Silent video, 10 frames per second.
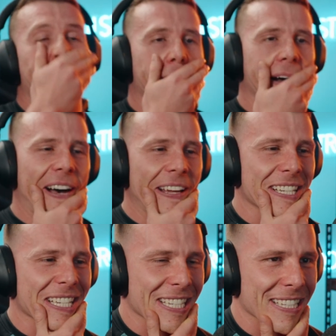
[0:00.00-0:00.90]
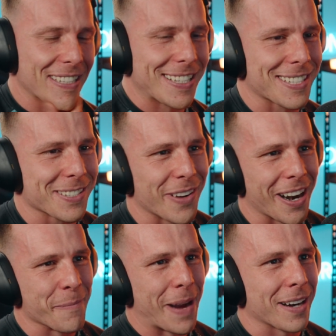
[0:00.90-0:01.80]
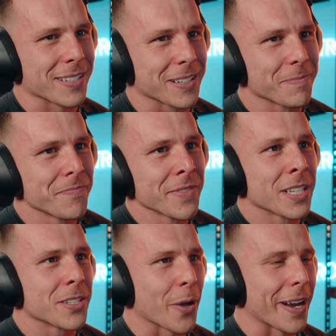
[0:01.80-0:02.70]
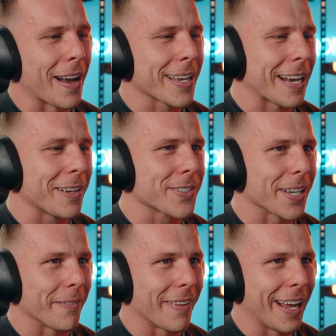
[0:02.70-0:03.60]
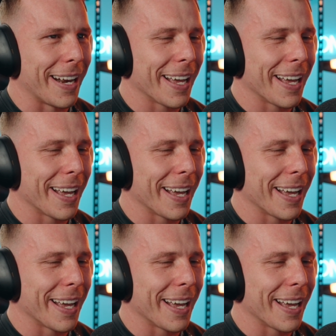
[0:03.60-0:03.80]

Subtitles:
Oh, this is very embarrassing. So I get on top, right?